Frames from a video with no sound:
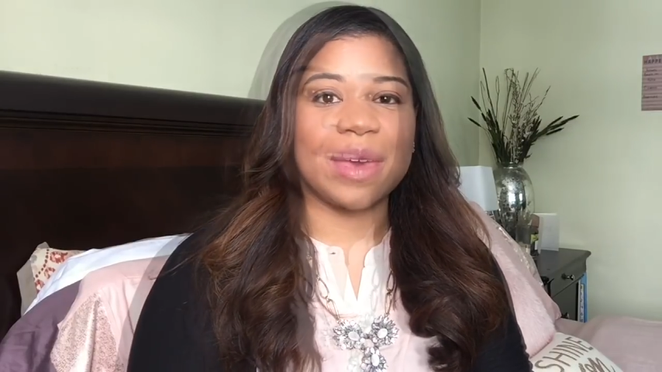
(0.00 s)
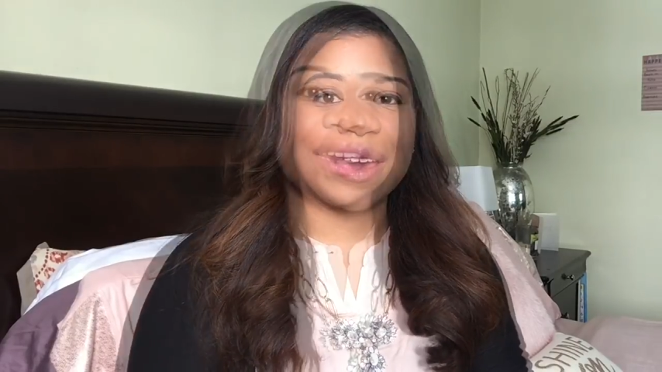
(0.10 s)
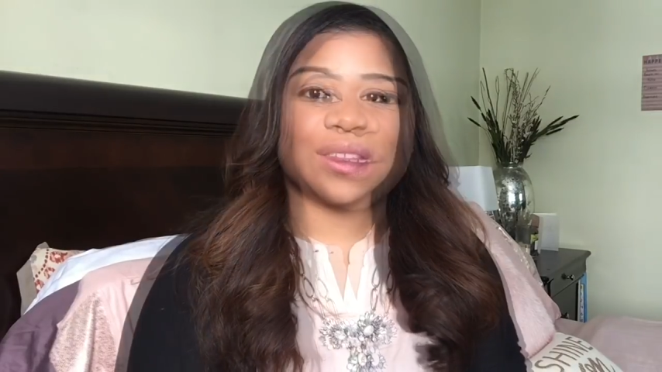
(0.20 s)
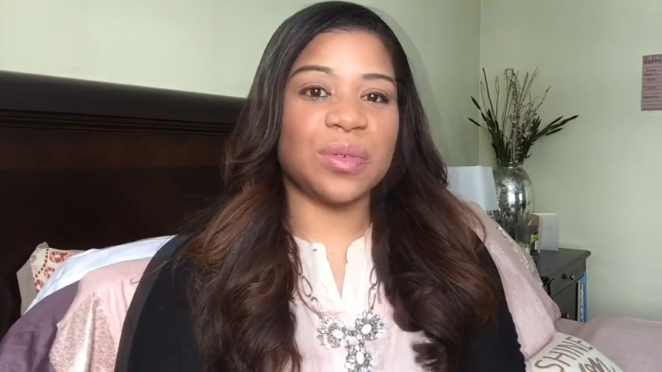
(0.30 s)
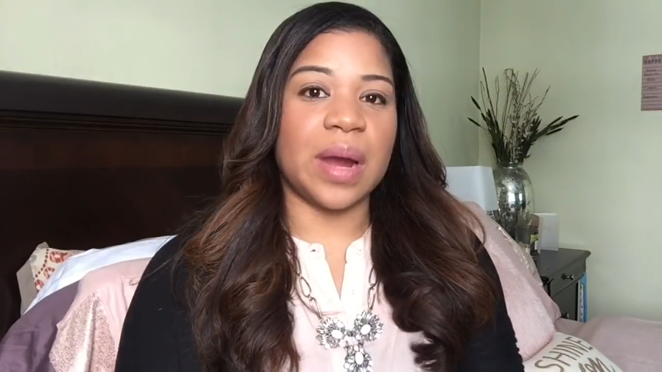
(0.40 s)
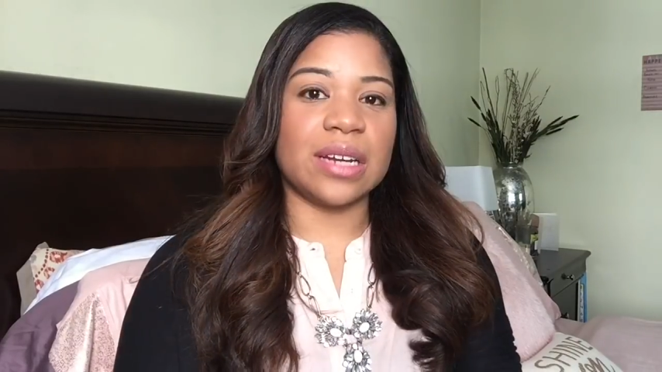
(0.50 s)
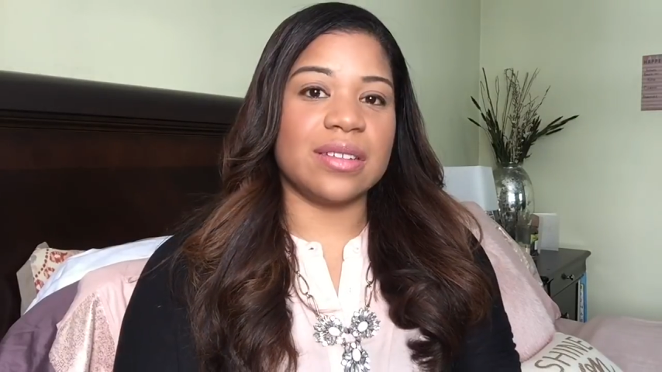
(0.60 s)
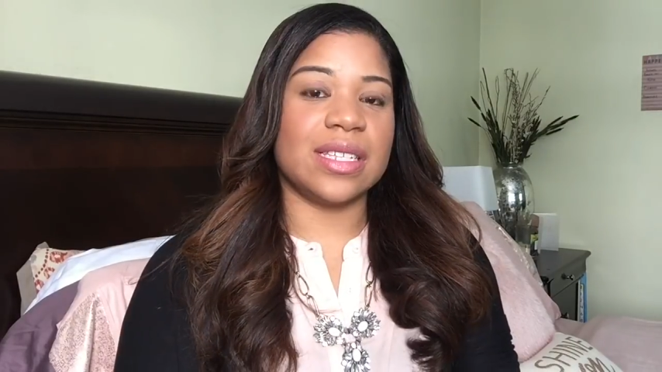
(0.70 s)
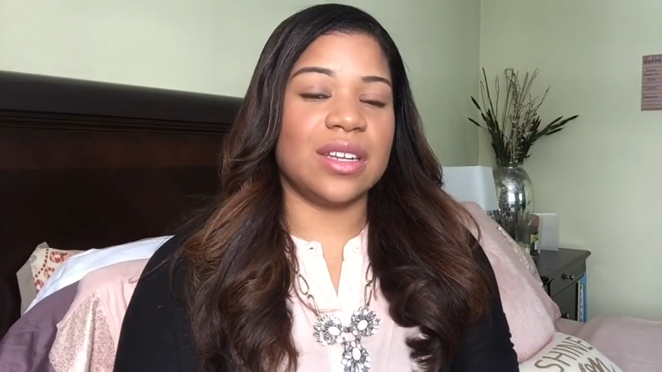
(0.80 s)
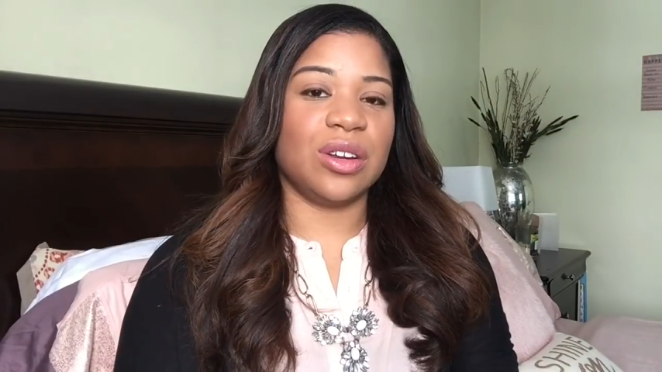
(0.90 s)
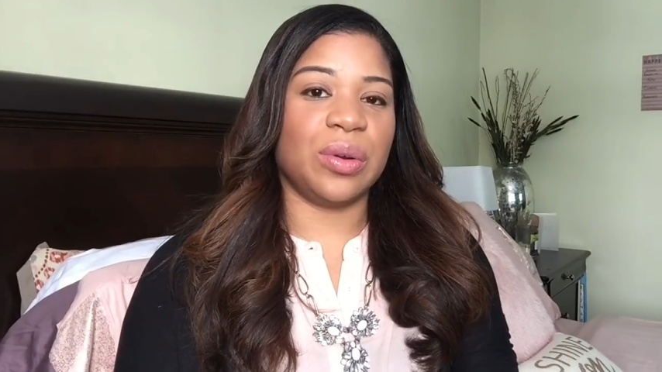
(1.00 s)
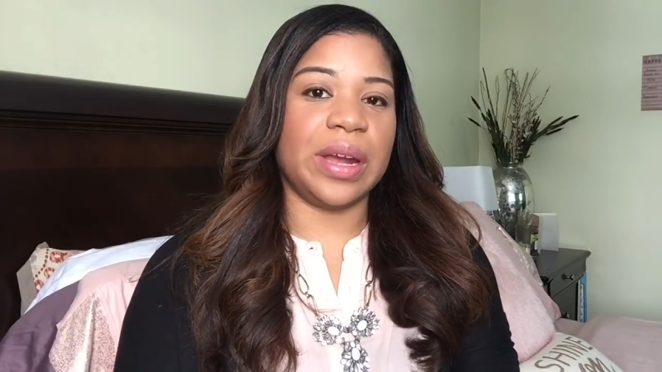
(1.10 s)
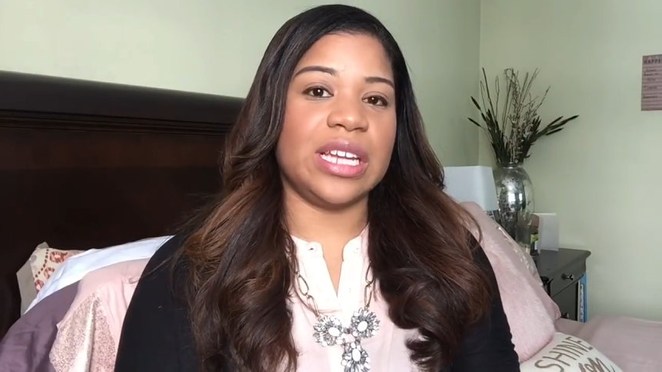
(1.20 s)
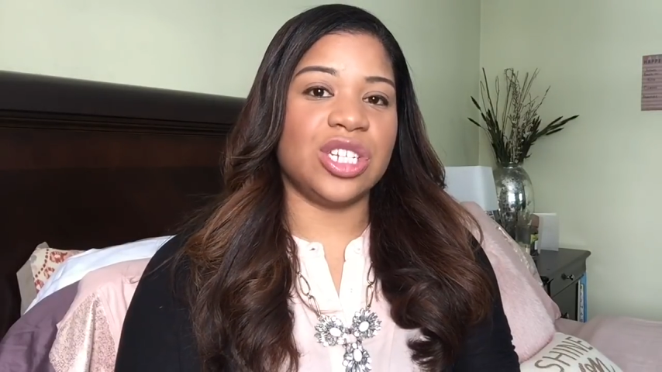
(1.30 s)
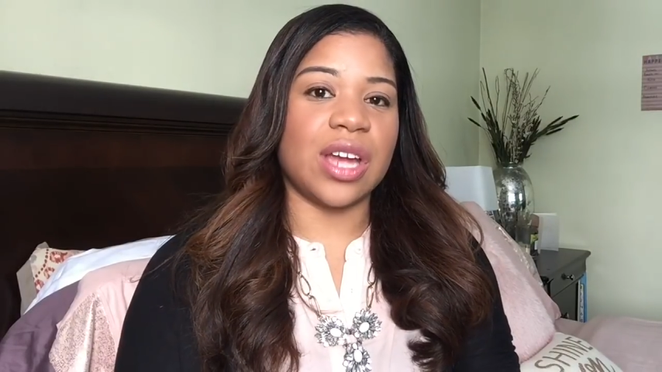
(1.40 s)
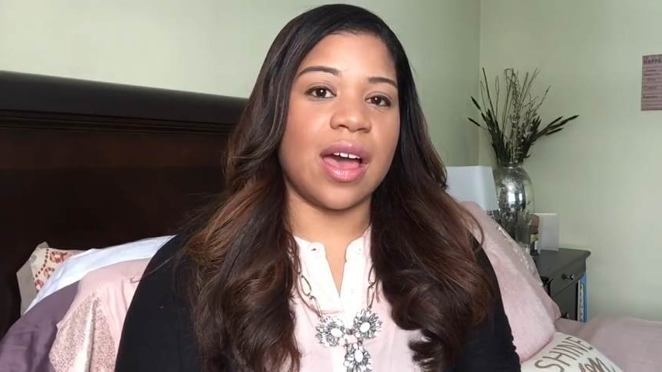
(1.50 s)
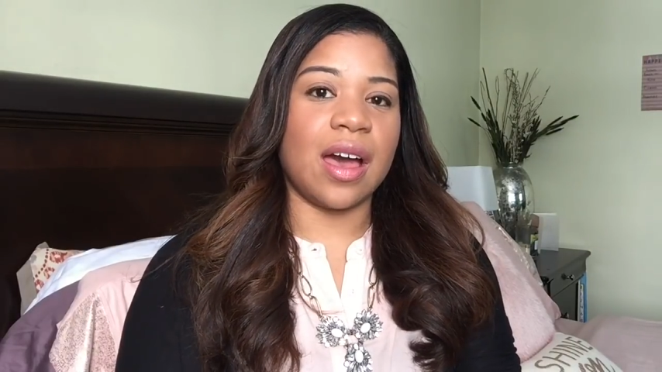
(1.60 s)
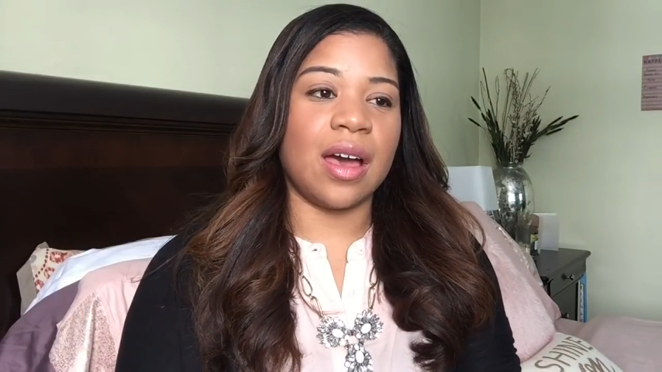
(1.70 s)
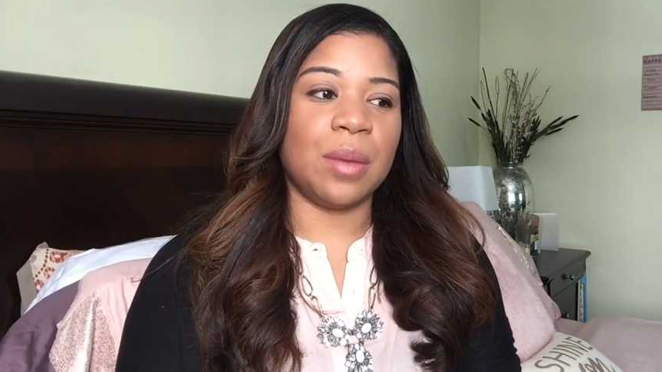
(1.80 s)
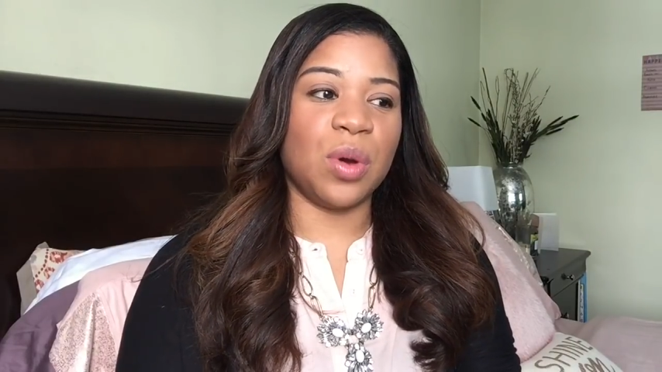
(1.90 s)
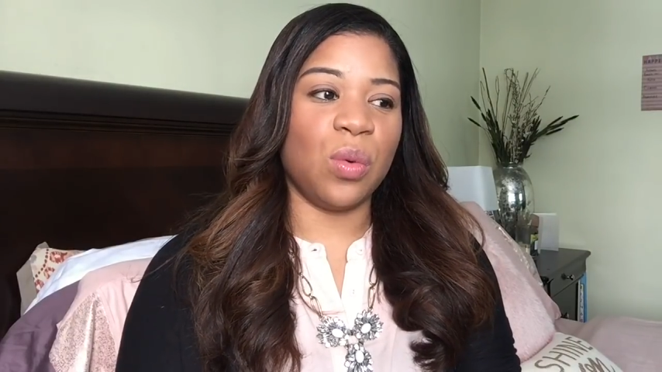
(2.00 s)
I think the writers did a great job